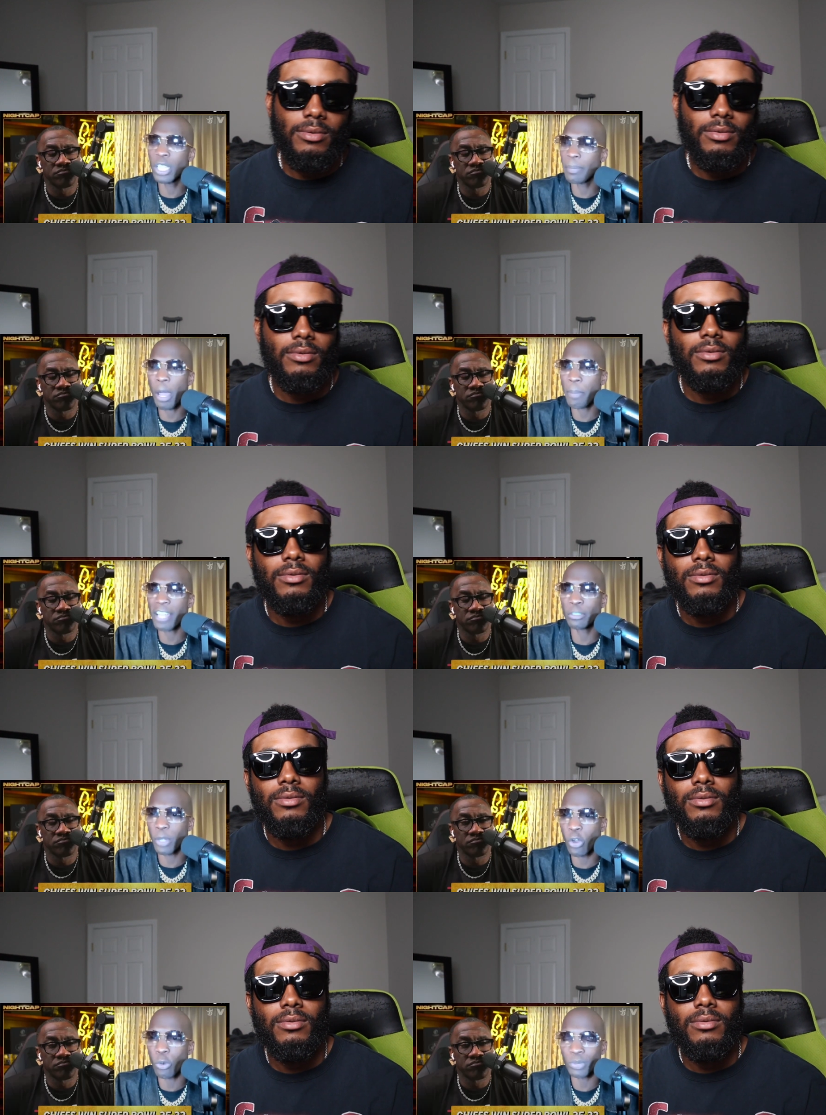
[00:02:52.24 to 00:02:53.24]
Speaker 1: it wasn't about
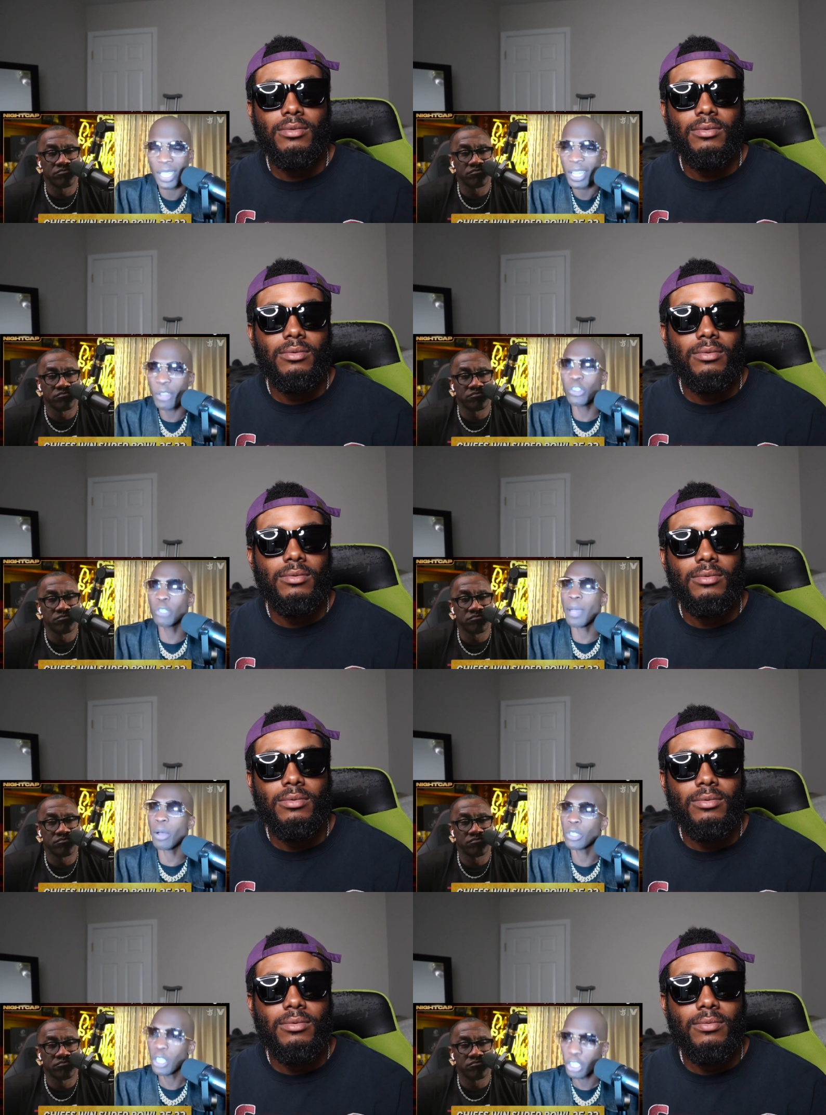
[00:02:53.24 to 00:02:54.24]
Patrick Mahomes. It was
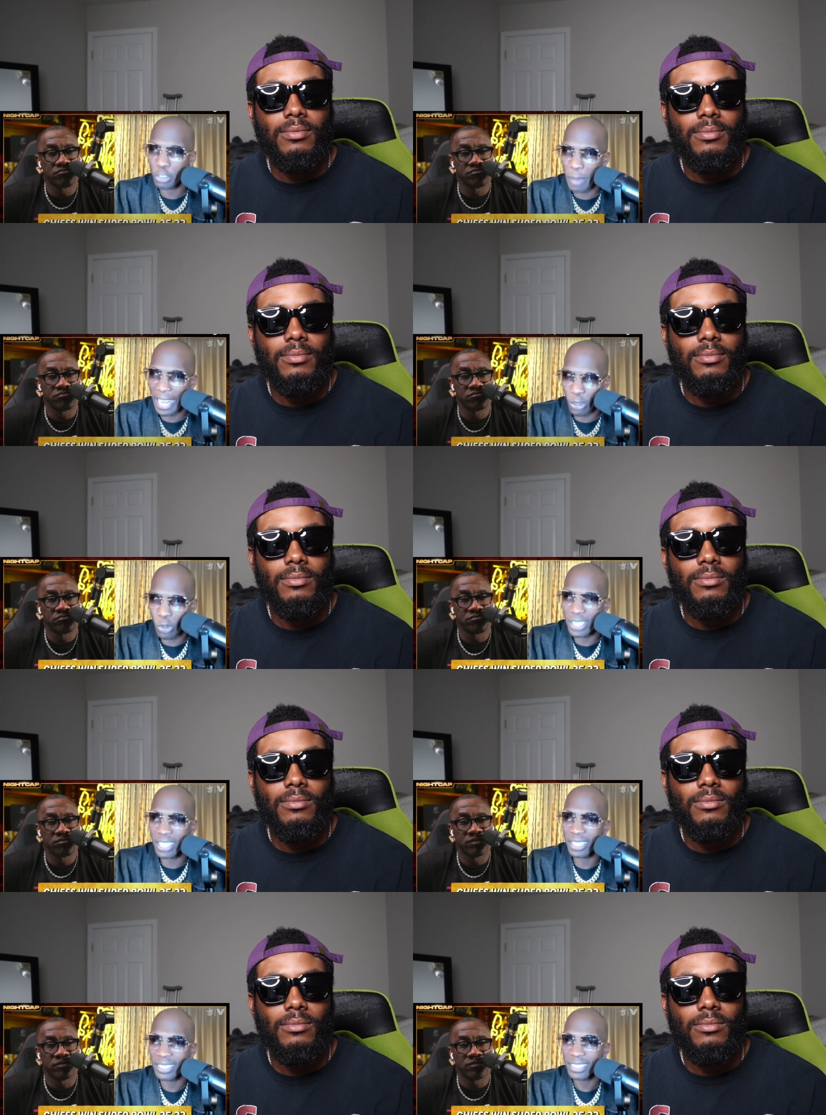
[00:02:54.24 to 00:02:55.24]
about
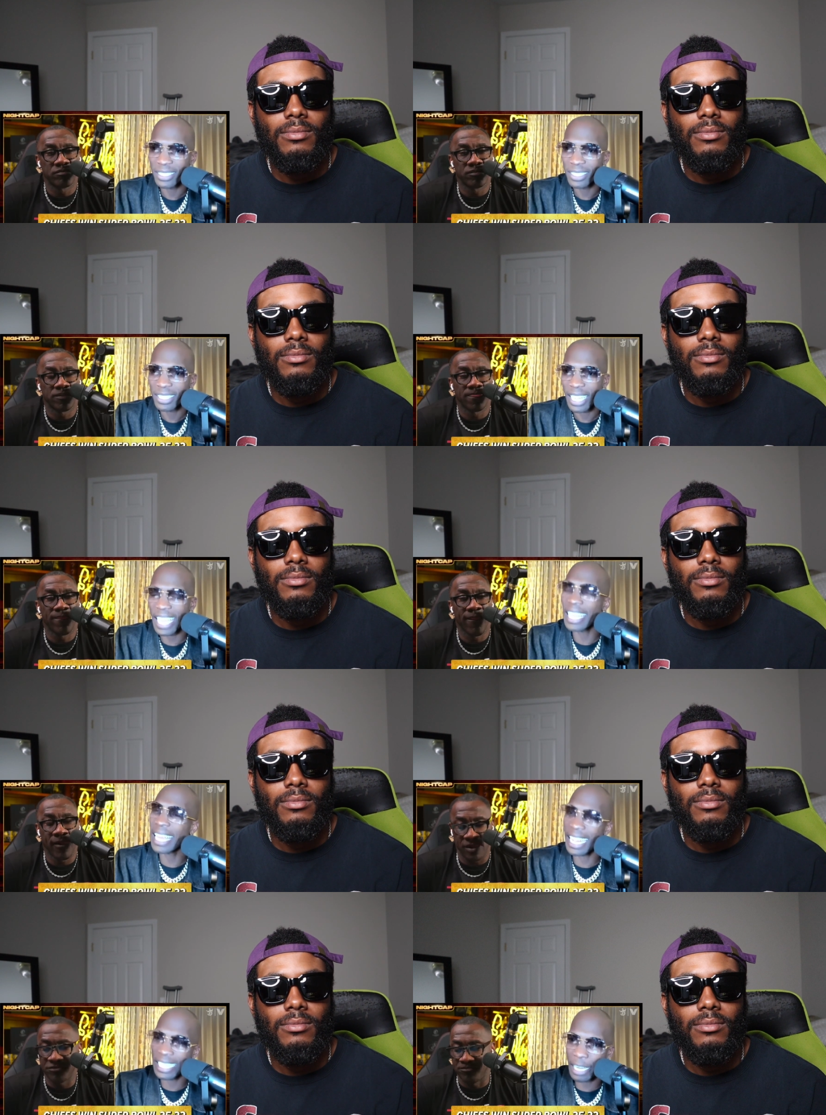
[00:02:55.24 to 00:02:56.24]
Spagnuolo
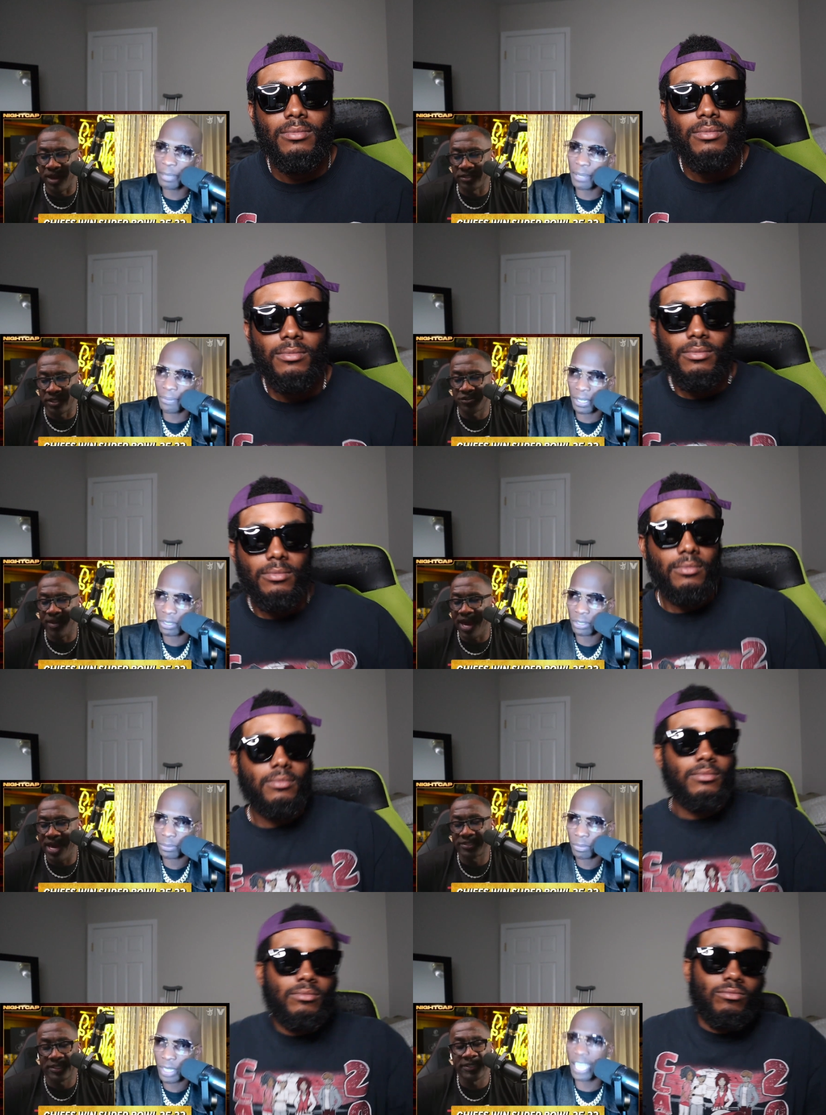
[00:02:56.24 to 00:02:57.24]
and that goddamn defense
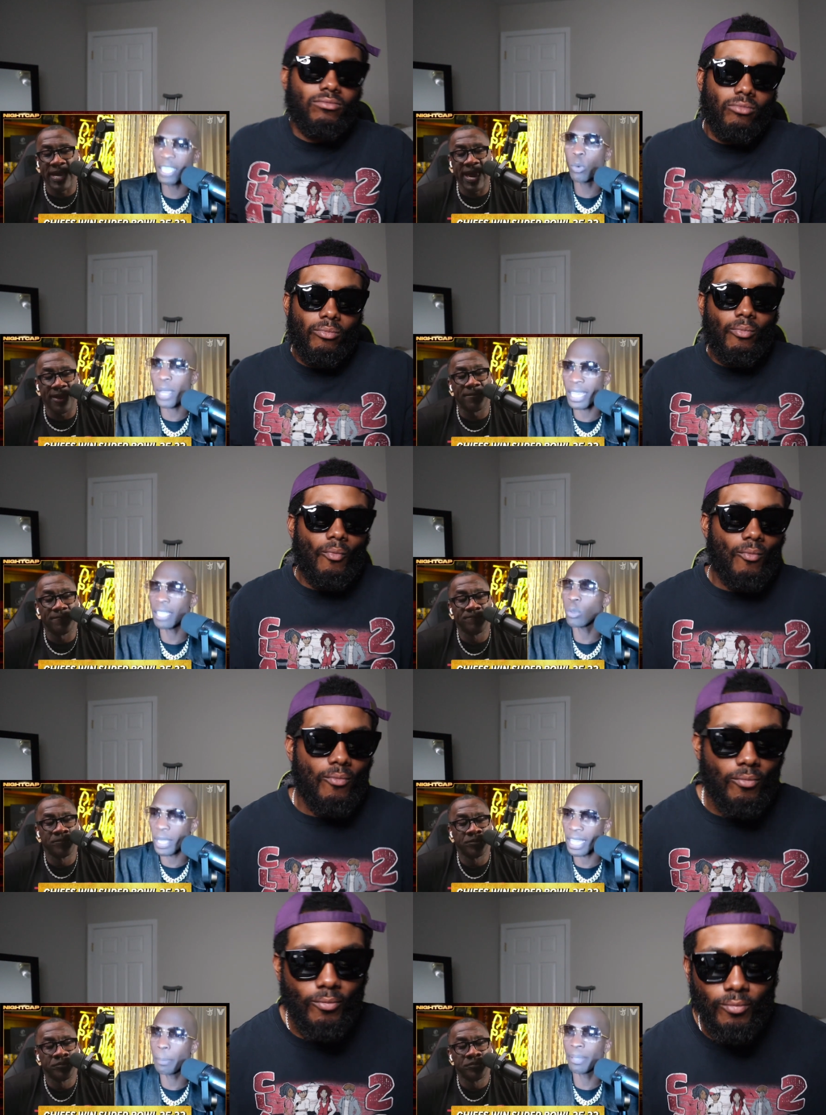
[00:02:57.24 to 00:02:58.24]
Spags. and the way they, and
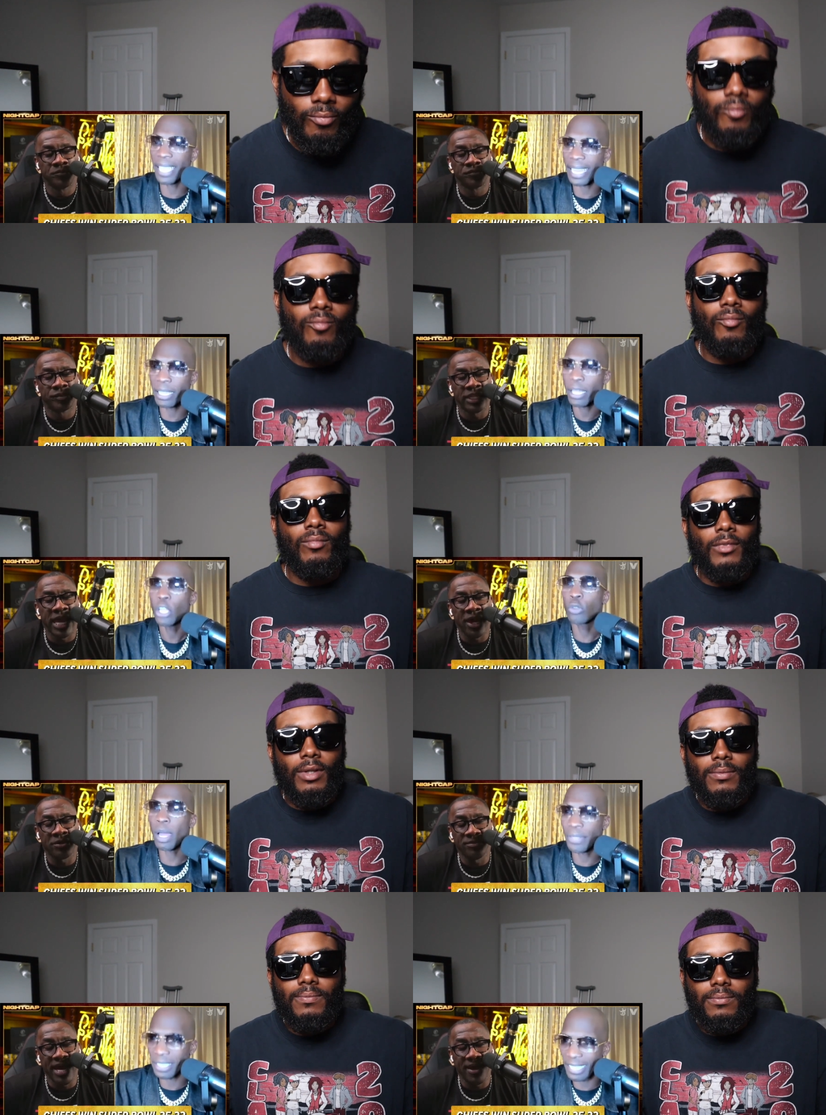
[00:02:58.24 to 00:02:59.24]
the way they played they held
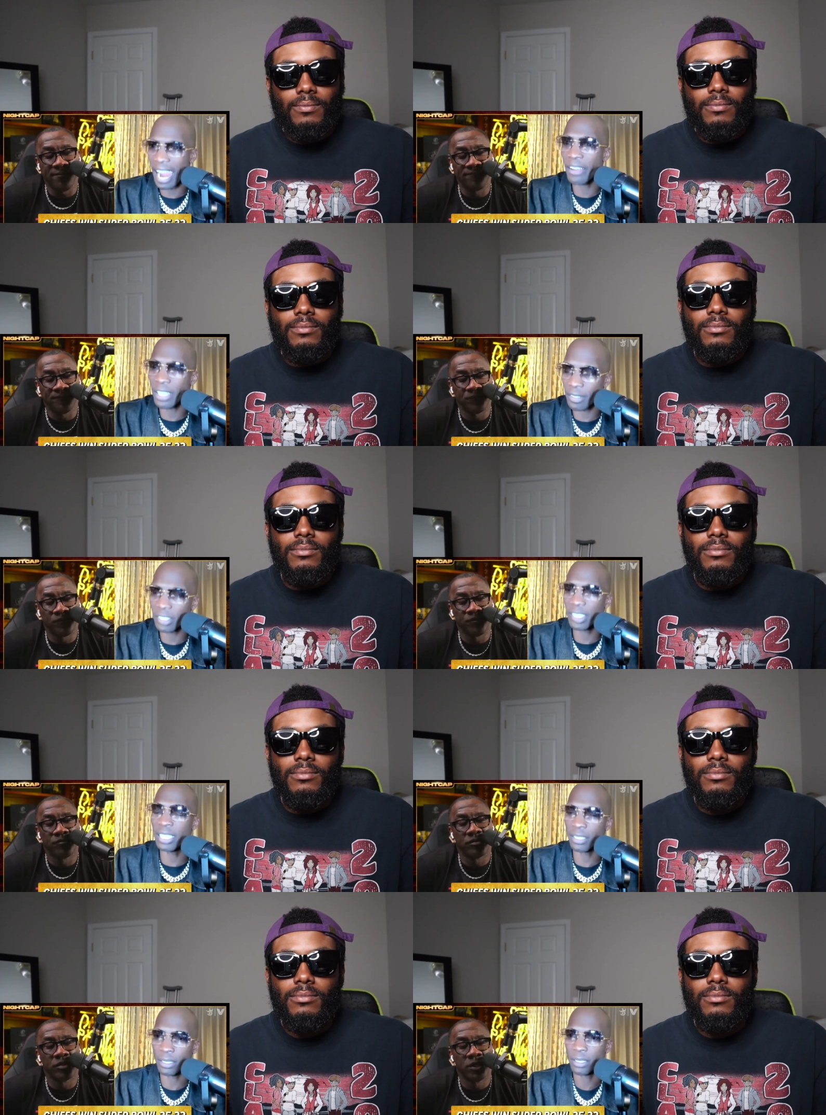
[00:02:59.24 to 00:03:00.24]
the entirety of the
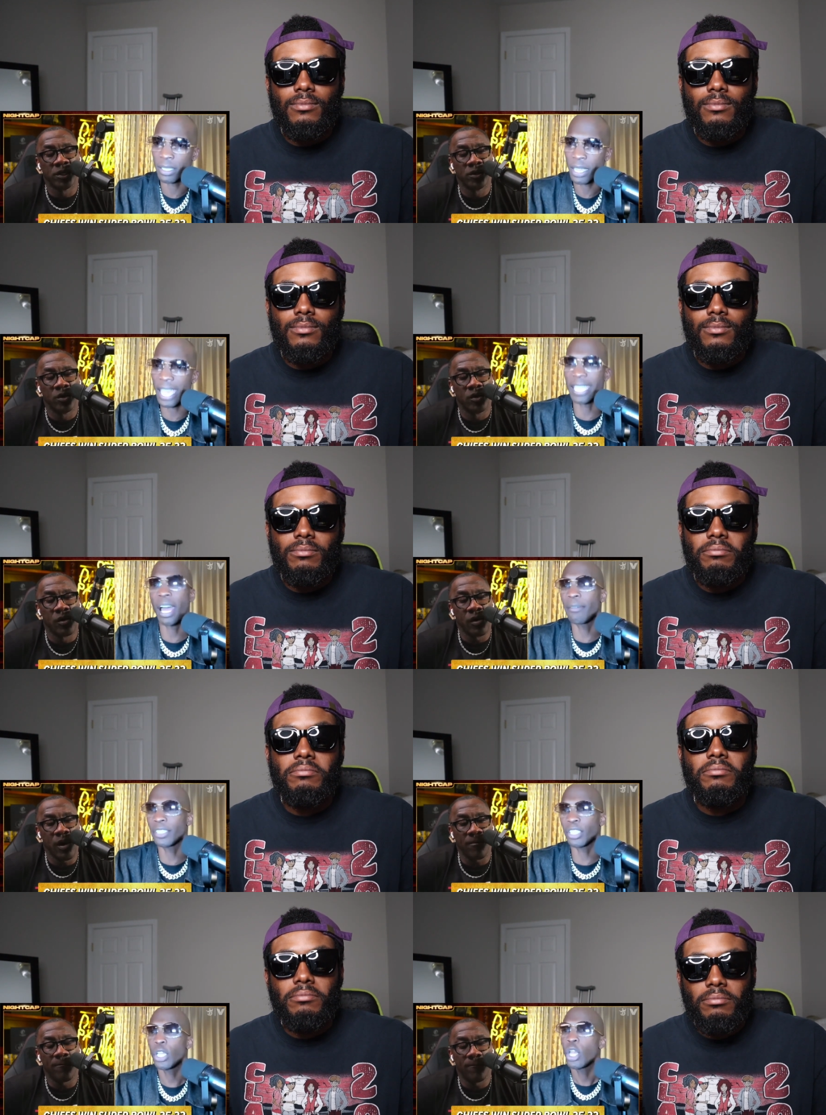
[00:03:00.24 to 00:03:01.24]
season. And yeah.
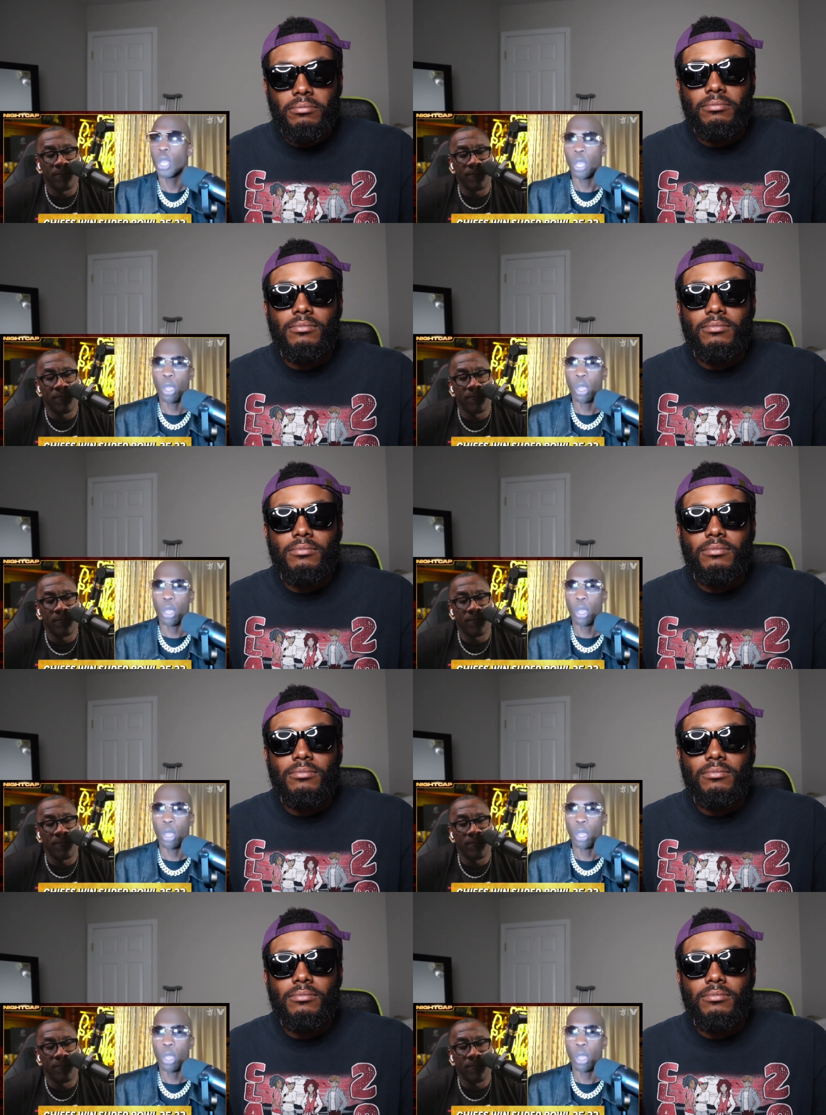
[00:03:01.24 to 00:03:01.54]
obviously,